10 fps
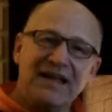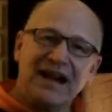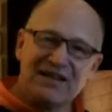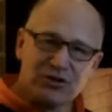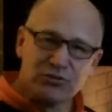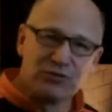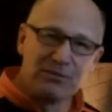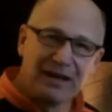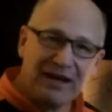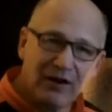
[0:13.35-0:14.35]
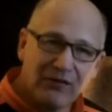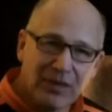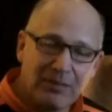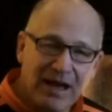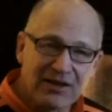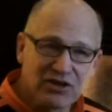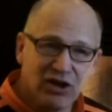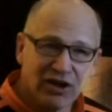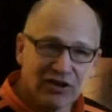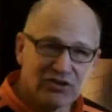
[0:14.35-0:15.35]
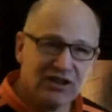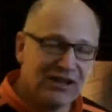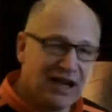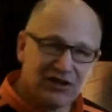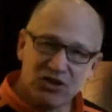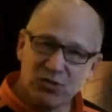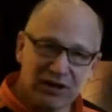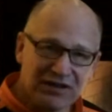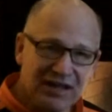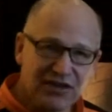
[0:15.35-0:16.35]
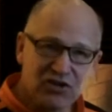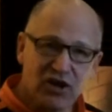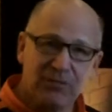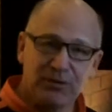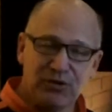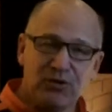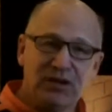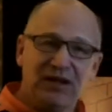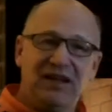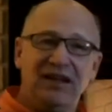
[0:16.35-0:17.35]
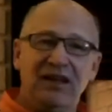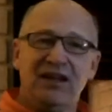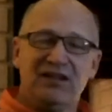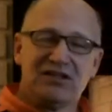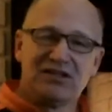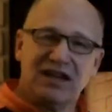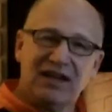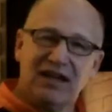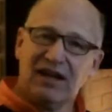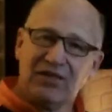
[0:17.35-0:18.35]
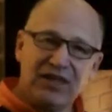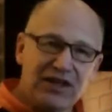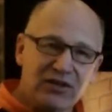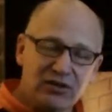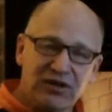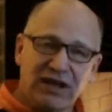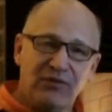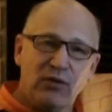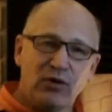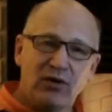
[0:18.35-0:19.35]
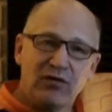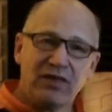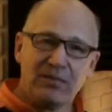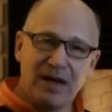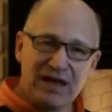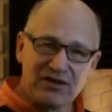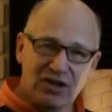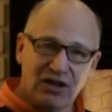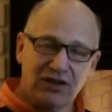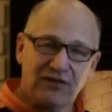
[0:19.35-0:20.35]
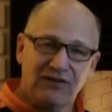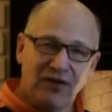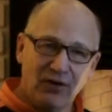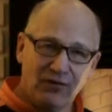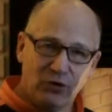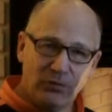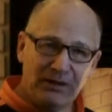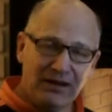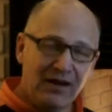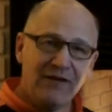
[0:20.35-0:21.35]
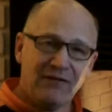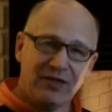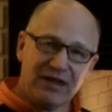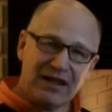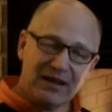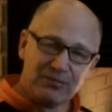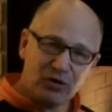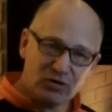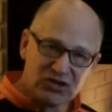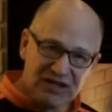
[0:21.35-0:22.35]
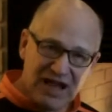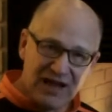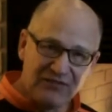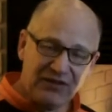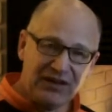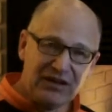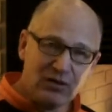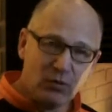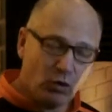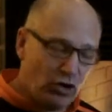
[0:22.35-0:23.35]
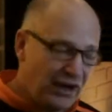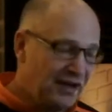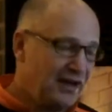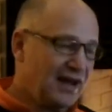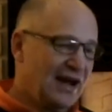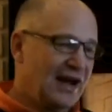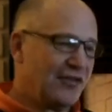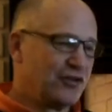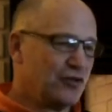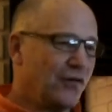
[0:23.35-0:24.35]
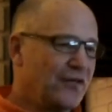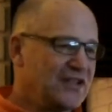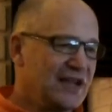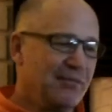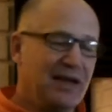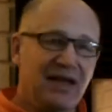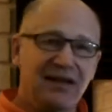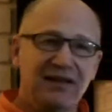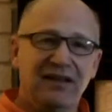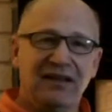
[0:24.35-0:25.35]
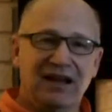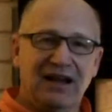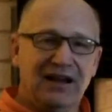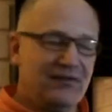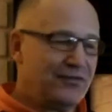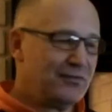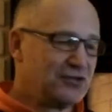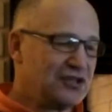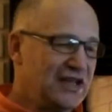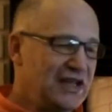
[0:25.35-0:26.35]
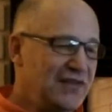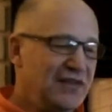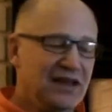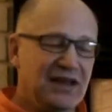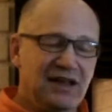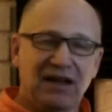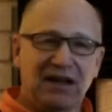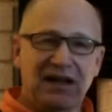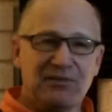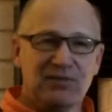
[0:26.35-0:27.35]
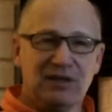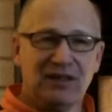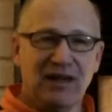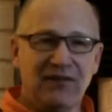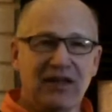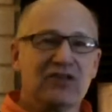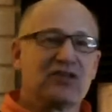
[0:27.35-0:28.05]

Hi guys, it's Rick McHale from the Bass College. I just want to take this opportunity to say uh, thank you to everyone over at the Bass College for voting for me for the uh, Pro Staff of the Year Award. Uh, the trophies come in uh, from Steve, and I absolutely love it.